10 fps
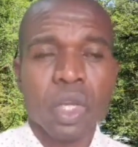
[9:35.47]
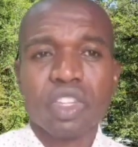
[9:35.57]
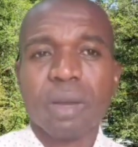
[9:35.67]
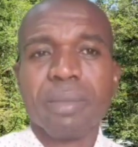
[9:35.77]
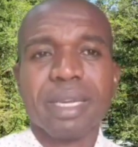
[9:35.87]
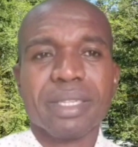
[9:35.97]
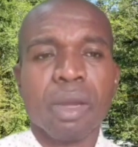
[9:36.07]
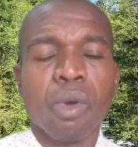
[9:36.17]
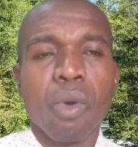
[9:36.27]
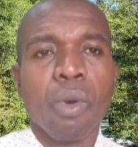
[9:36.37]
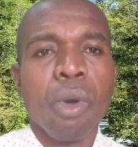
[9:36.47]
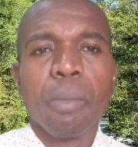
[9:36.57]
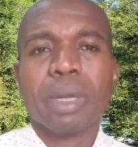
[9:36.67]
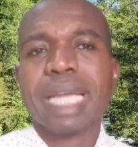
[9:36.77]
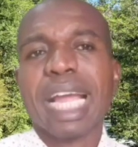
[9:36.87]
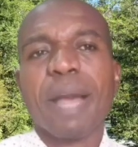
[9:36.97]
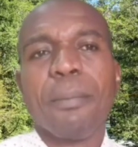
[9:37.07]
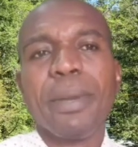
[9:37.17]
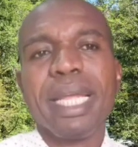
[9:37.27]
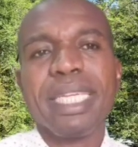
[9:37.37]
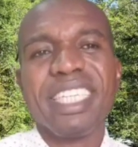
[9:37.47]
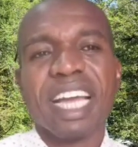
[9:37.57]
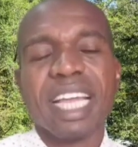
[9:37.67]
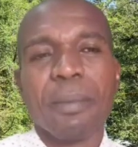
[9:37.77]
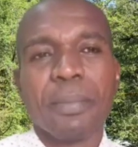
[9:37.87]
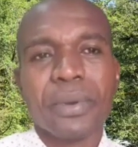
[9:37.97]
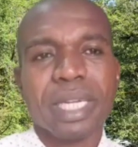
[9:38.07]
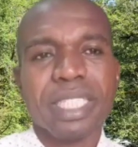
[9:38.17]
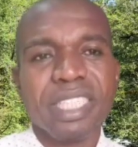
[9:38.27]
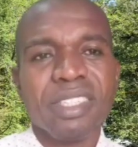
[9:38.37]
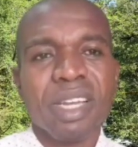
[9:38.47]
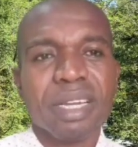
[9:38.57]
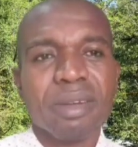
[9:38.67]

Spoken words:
Somebody say, "Oh, but I am praying